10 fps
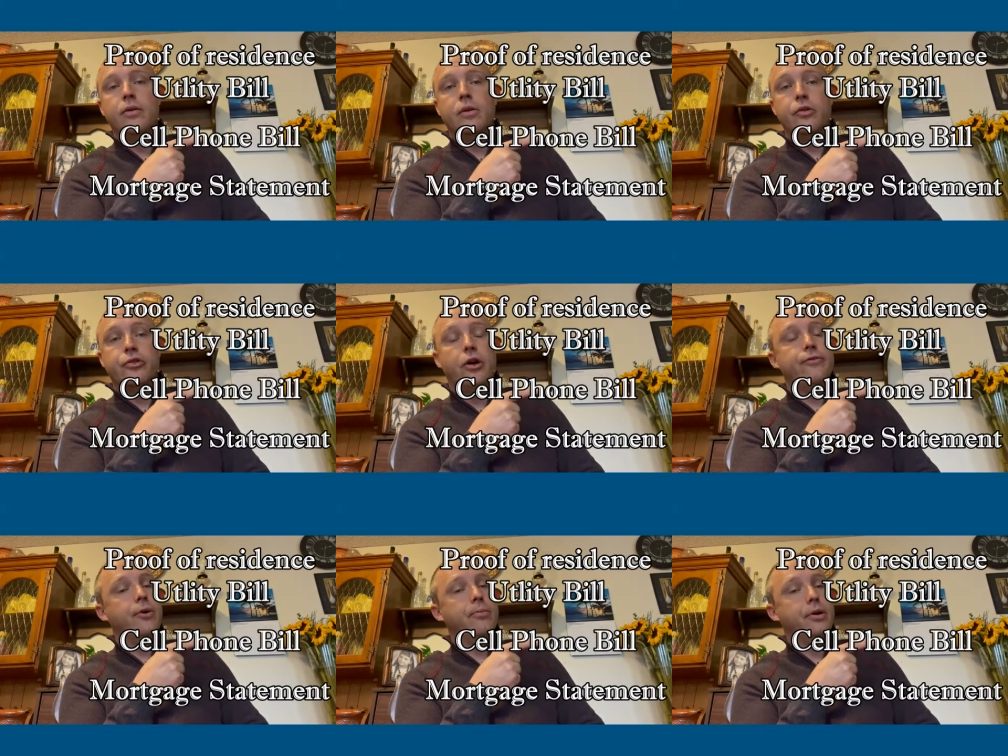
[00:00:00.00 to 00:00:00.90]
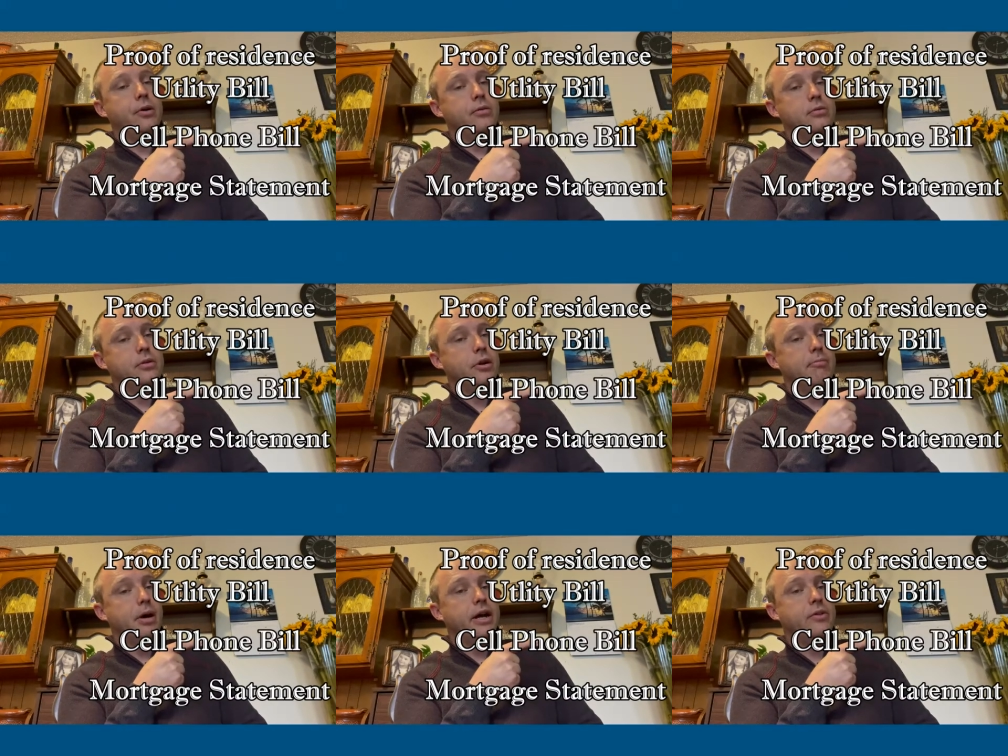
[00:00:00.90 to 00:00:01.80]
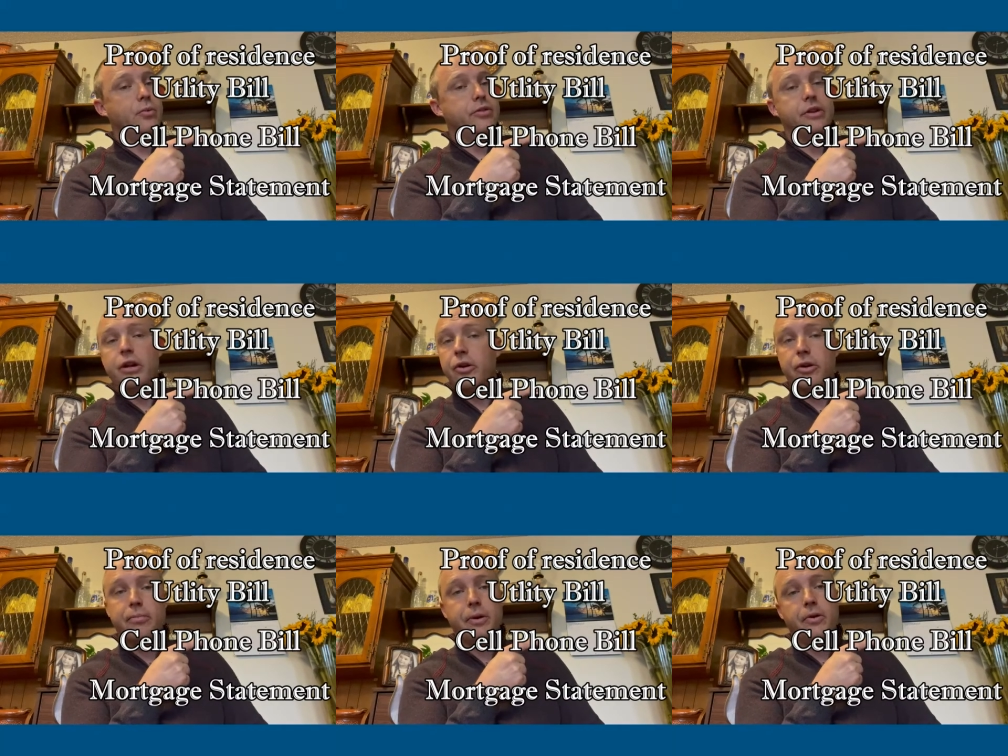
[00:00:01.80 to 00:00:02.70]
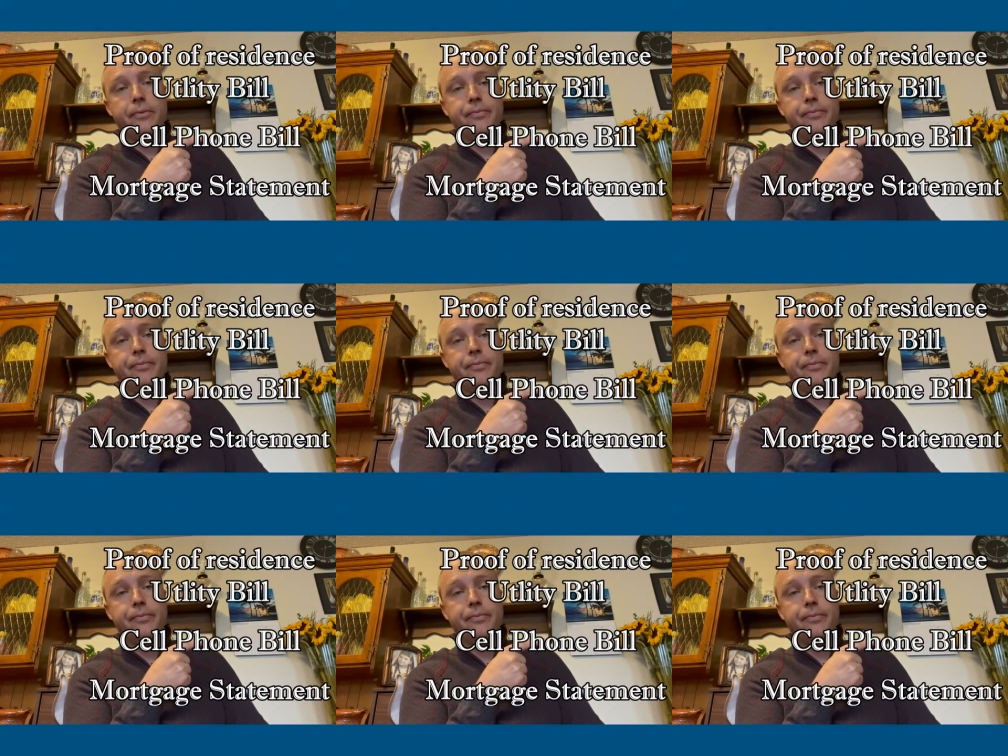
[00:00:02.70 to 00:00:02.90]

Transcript: a cell phone bill combined with an internet bill,